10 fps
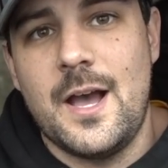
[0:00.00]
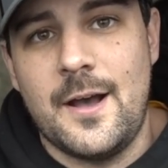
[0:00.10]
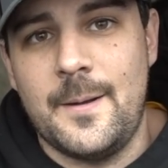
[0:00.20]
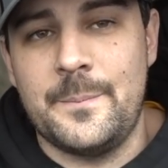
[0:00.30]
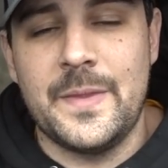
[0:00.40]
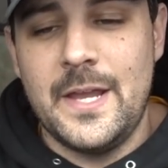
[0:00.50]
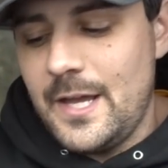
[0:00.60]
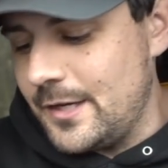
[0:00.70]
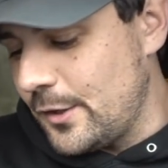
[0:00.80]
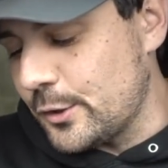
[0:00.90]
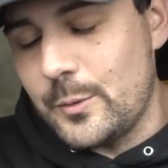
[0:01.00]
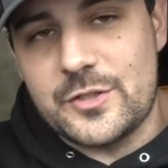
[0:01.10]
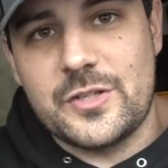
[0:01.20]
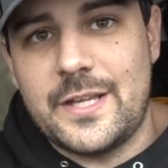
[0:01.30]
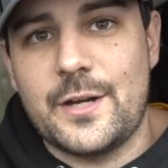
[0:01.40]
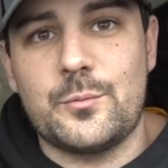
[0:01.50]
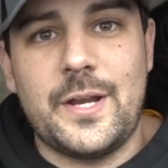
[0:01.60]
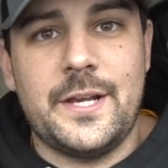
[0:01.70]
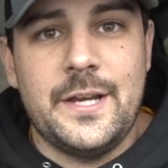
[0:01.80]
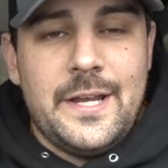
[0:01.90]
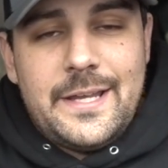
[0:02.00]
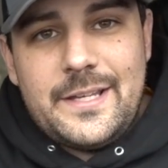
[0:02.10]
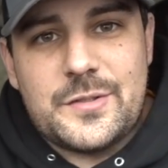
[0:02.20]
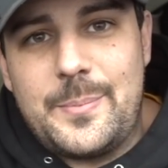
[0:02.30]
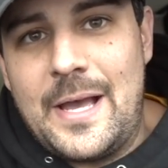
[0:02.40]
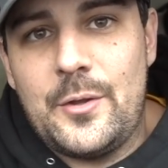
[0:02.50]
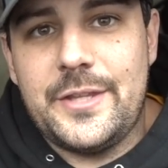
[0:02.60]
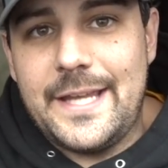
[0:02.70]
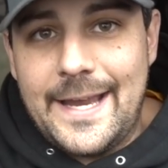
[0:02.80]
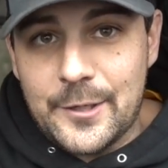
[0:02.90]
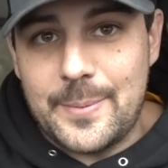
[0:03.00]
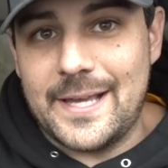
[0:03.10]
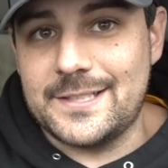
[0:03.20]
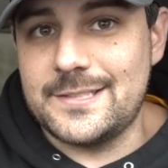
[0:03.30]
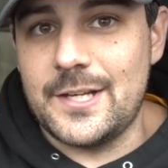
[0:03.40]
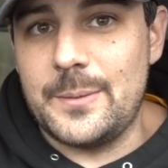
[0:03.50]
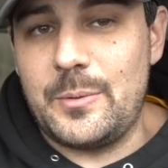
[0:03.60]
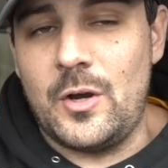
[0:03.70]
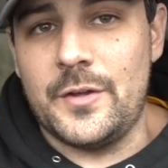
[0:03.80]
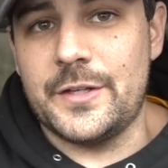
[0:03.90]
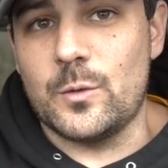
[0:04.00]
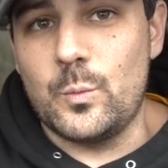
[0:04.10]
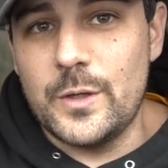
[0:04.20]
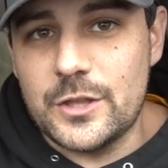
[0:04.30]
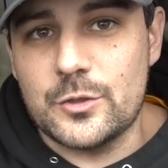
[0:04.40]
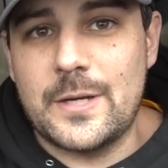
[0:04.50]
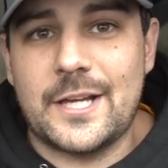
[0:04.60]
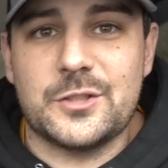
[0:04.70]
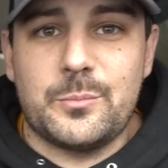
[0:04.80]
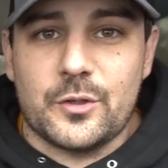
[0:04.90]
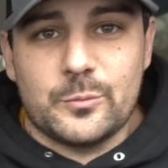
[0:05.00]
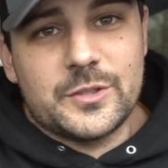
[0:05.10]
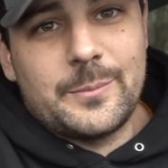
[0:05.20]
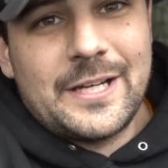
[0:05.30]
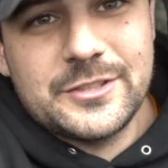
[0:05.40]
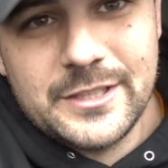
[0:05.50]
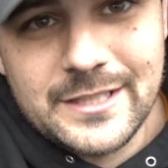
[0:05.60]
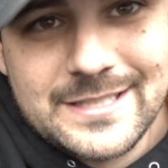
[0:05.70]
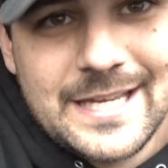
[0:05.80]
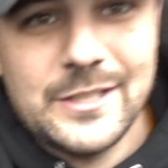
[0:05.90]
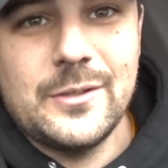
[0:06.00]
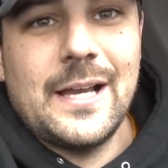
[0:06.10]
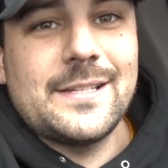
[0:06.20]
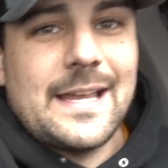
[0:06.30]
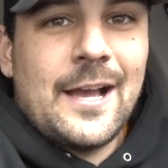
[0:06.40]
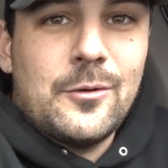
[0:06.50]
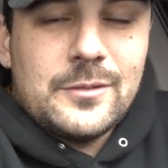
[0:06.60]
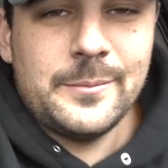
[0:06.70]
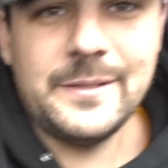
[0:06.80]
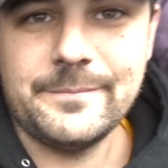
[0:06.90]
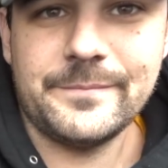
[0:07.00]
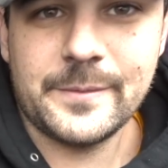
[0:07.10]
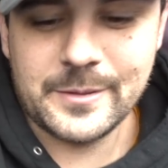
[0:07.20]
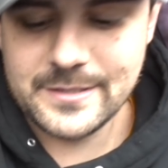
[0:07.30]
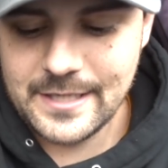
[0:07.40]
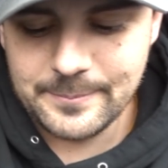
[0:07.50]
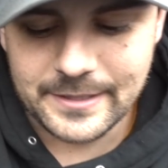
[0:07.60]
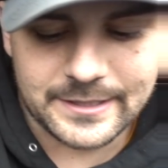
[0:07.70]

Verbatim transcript: Um, another question that I read is about the airbag setup on there with the traction bars, which I'm actually gonna take you guys out. Let me, I'm gonna take my